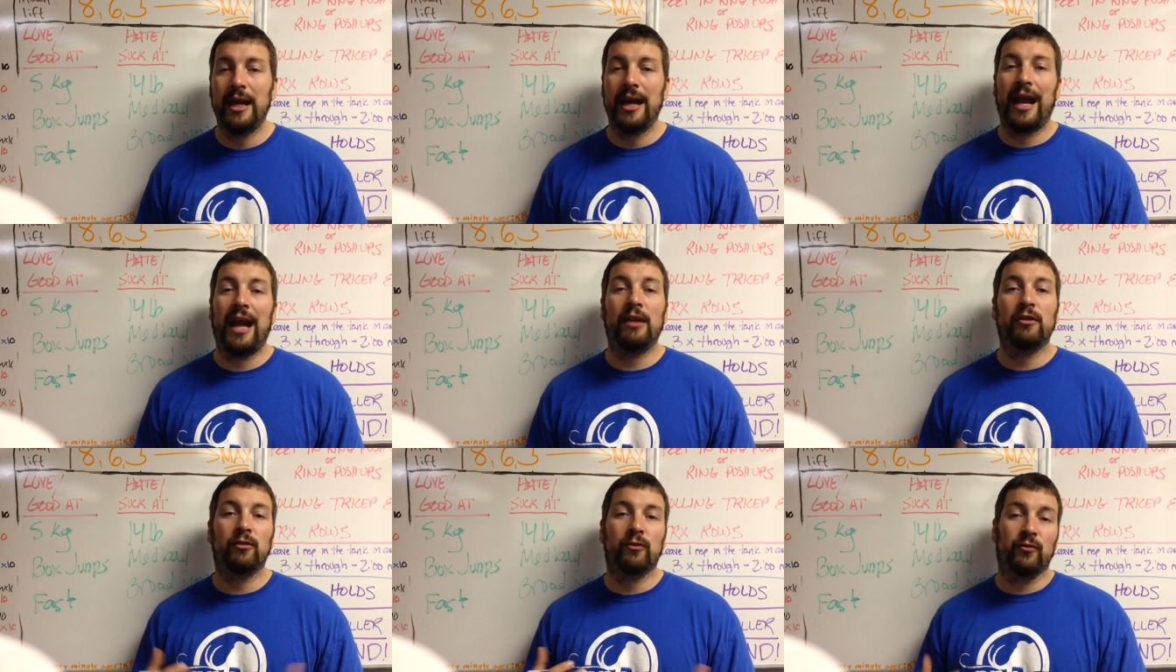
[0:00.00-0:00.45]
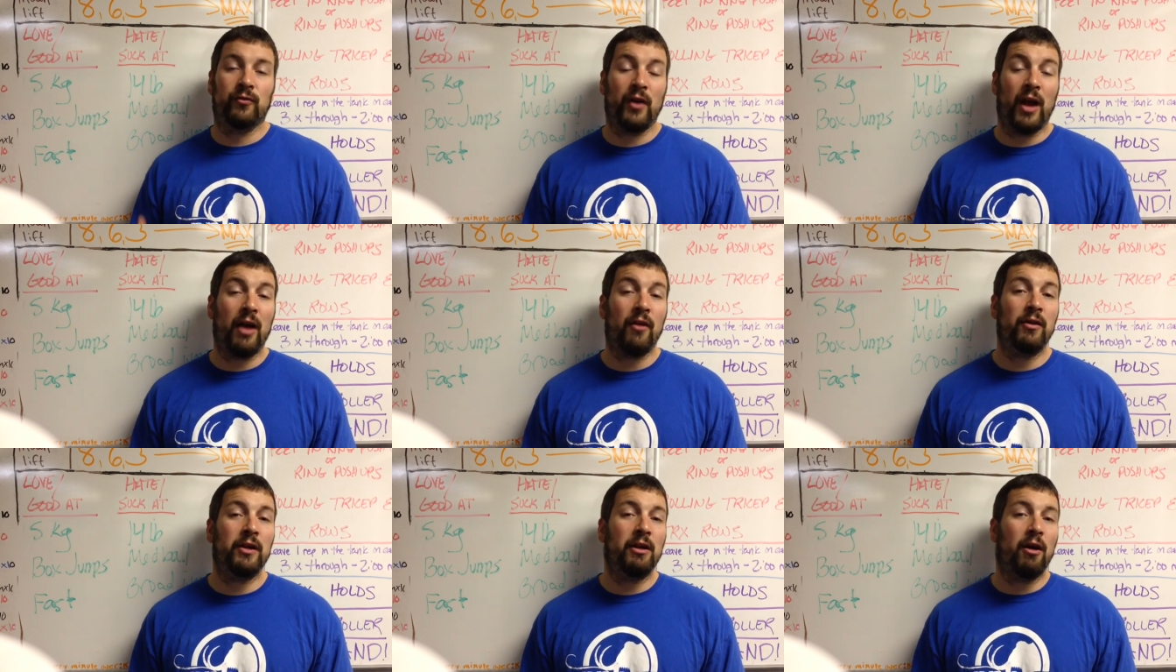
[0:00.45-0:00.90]
it's
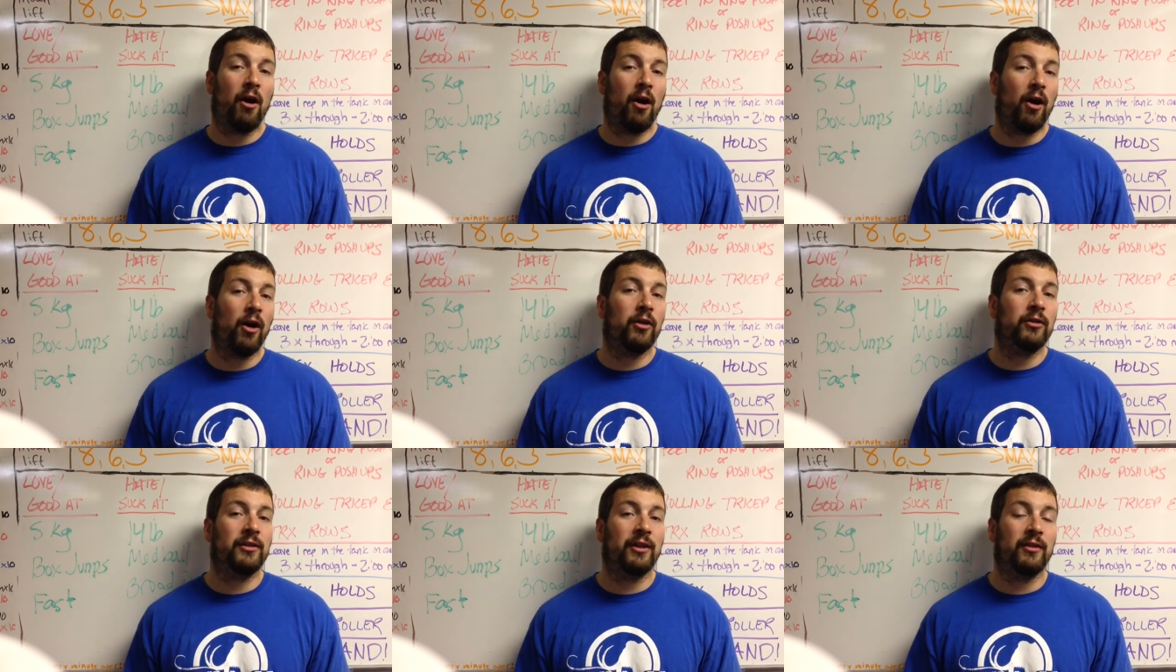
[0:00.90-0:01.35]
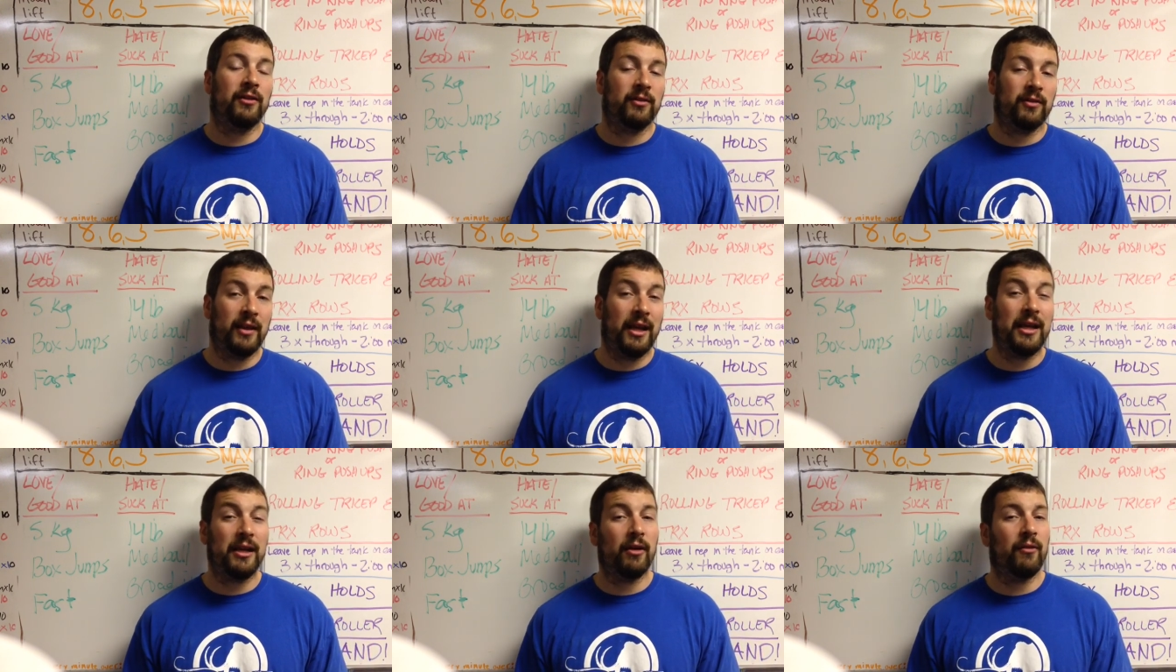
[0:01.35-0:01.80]
very hard to
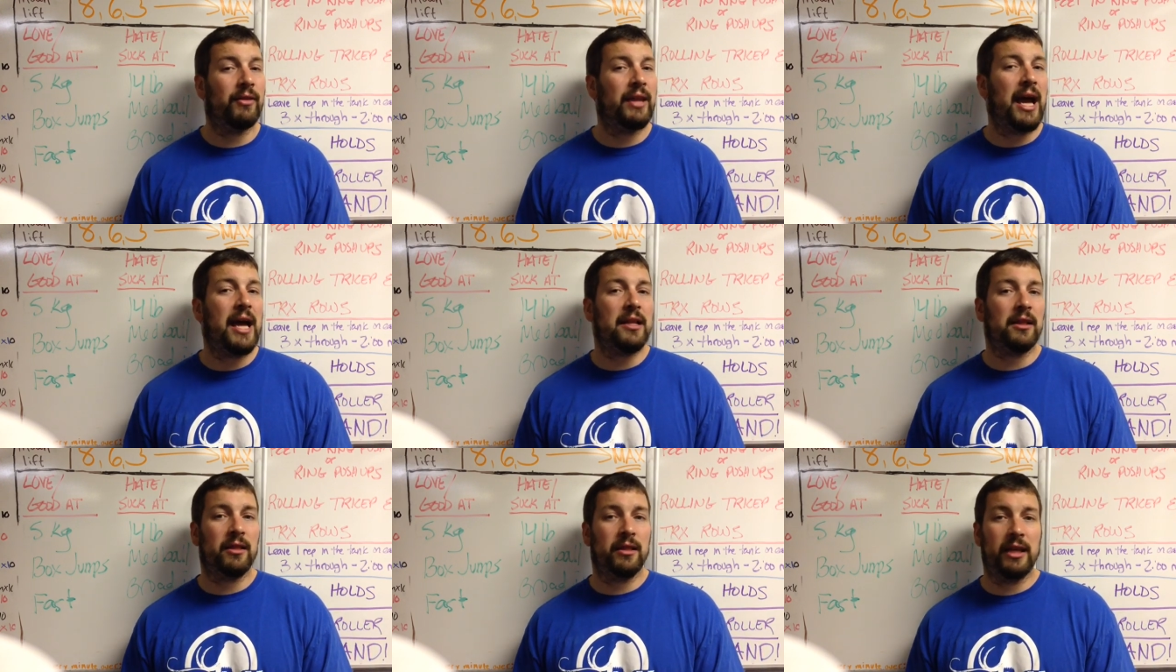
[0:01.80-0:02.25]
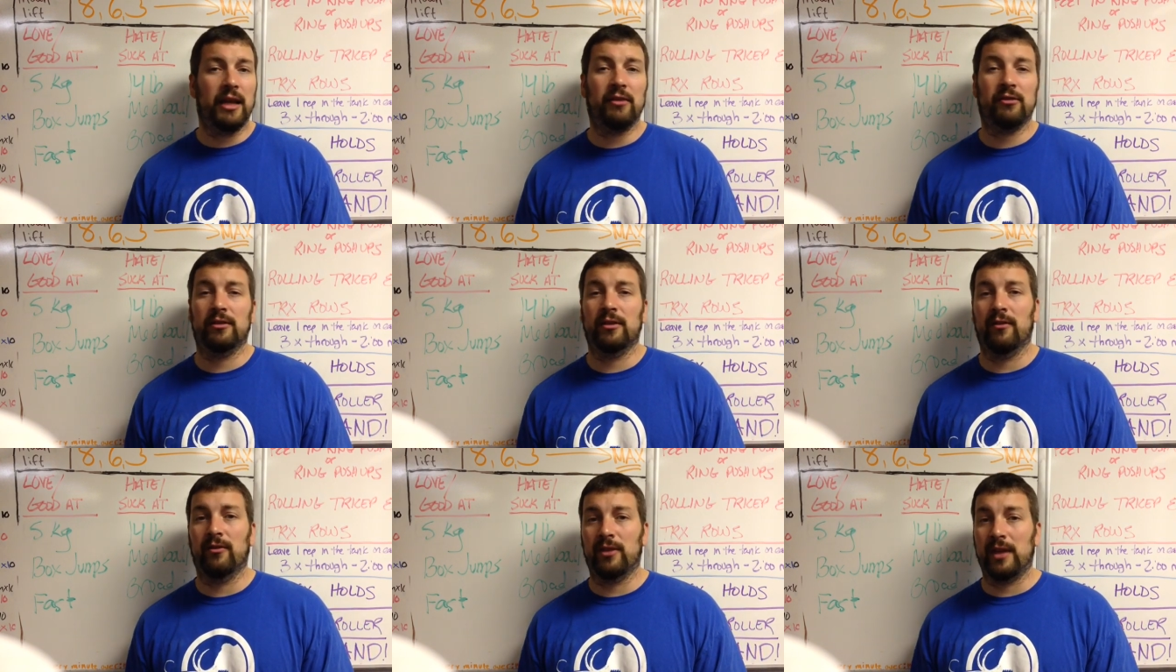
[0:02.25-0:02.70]
think of that
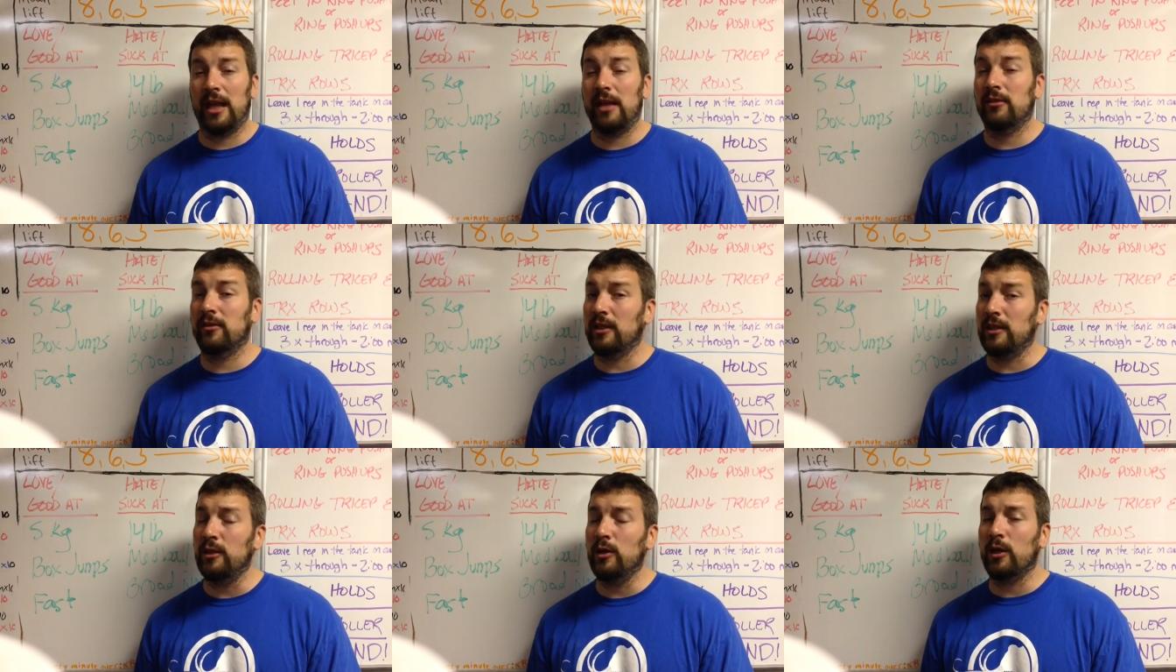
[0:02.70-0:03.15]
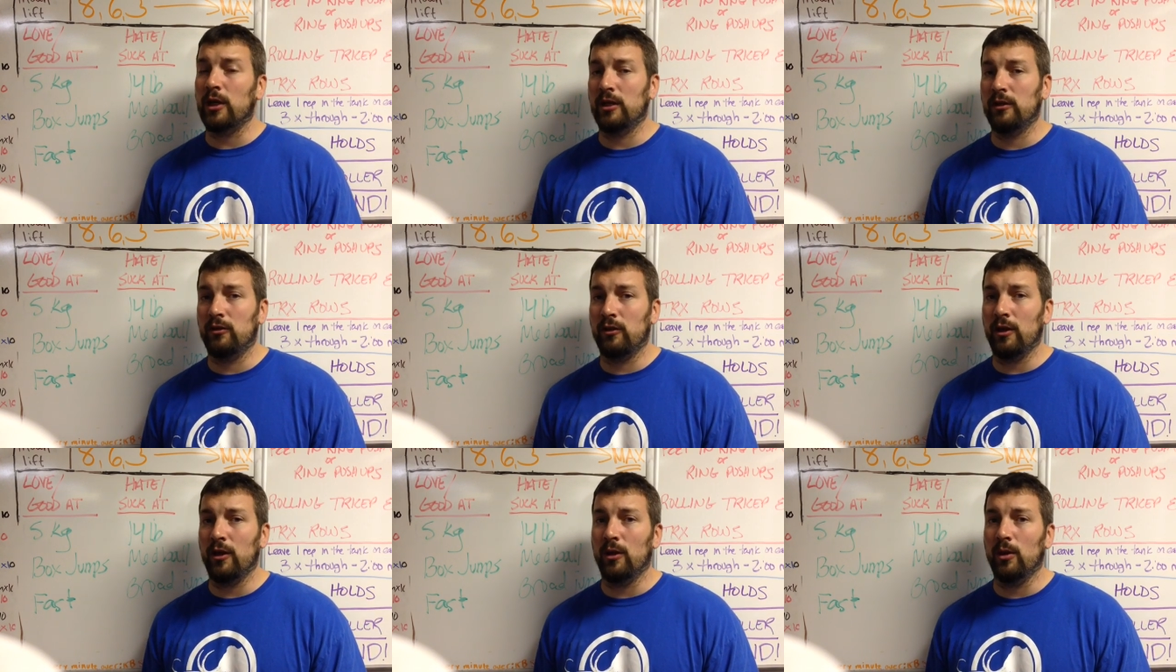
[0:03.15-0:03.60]
list of things that you
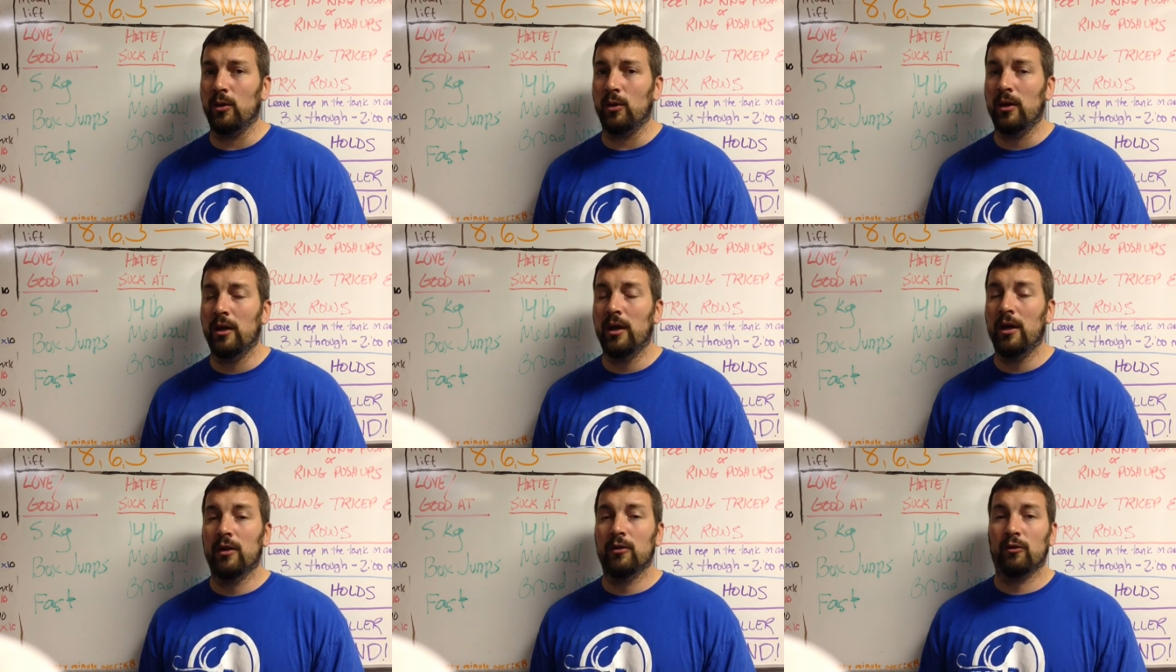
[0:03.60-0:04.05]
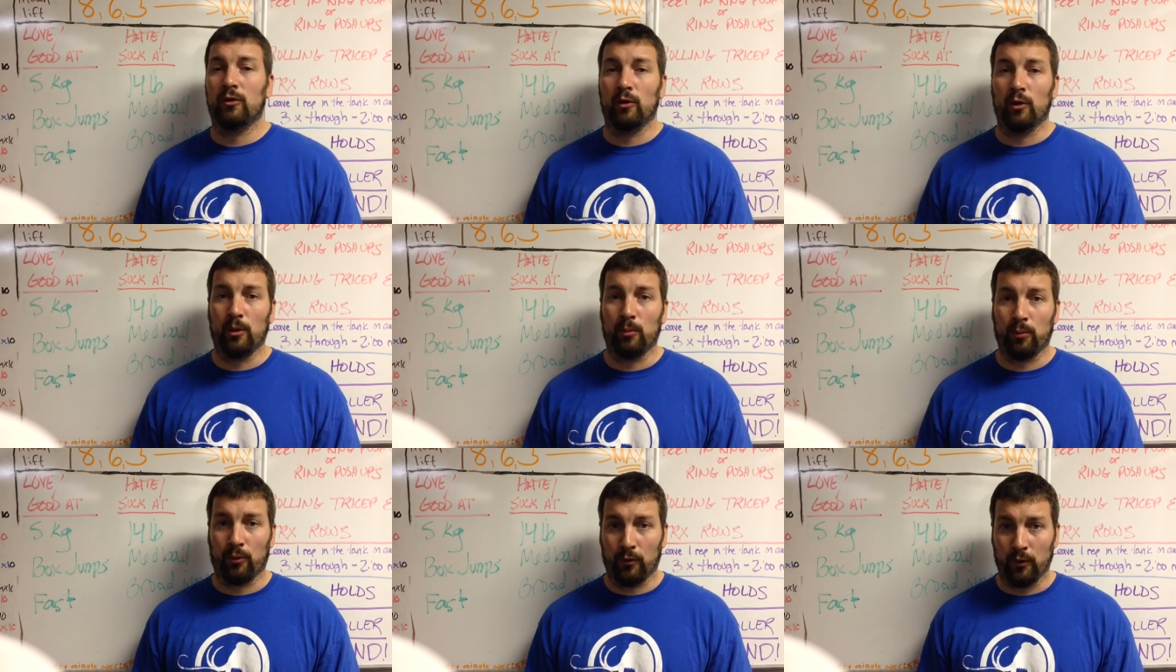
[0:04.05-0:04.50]
can do
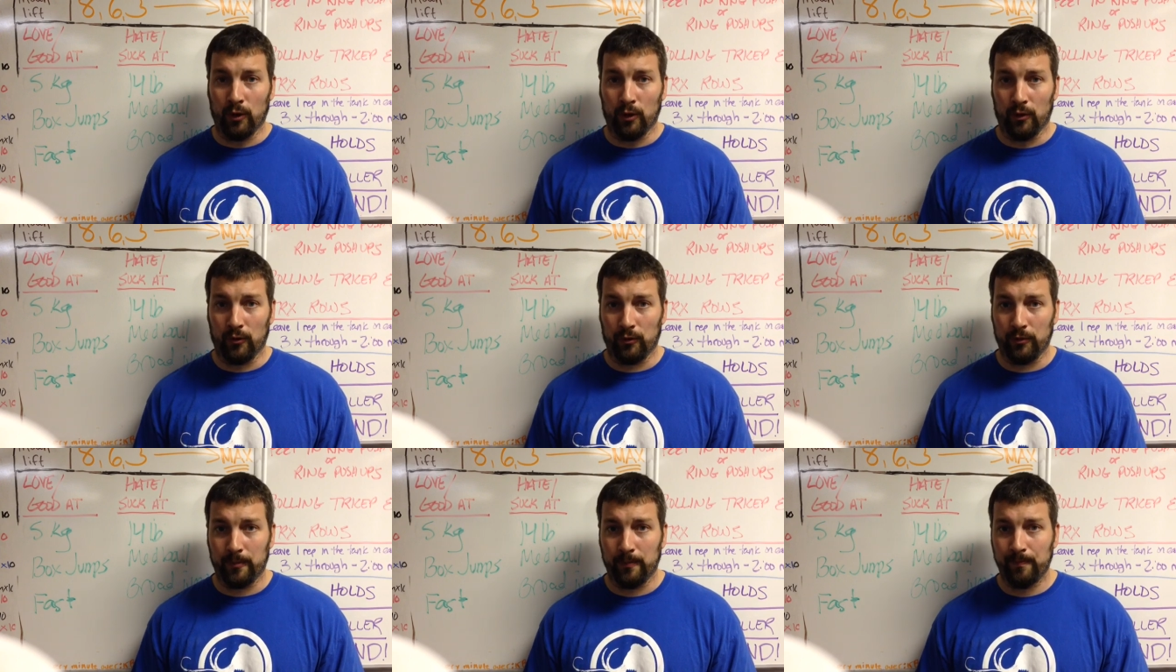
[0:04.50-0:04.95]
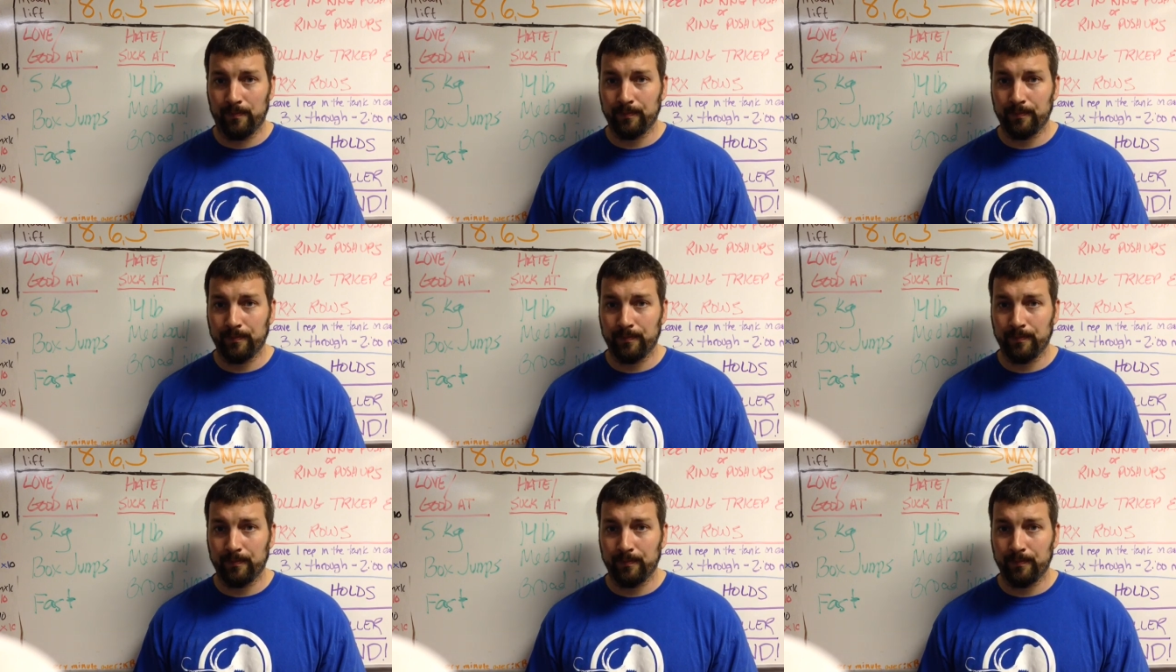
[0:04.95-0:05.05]
to improve.